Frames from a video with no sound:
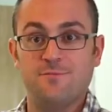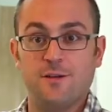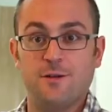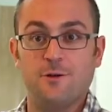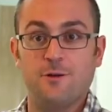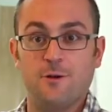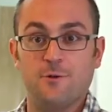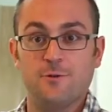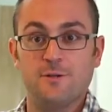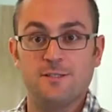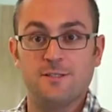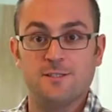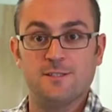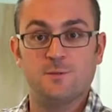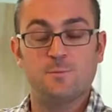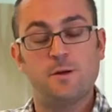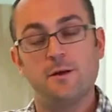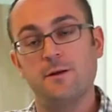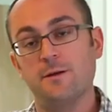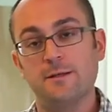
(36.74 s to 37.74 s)
different from what
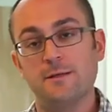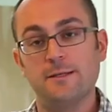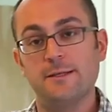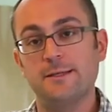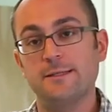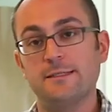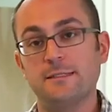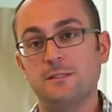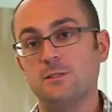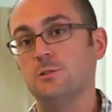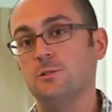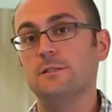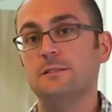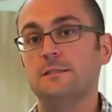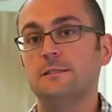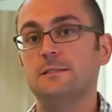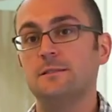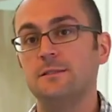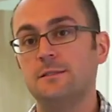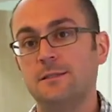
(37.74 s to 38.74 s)
we do in a rural
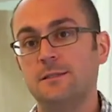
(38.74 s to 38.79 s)
environment.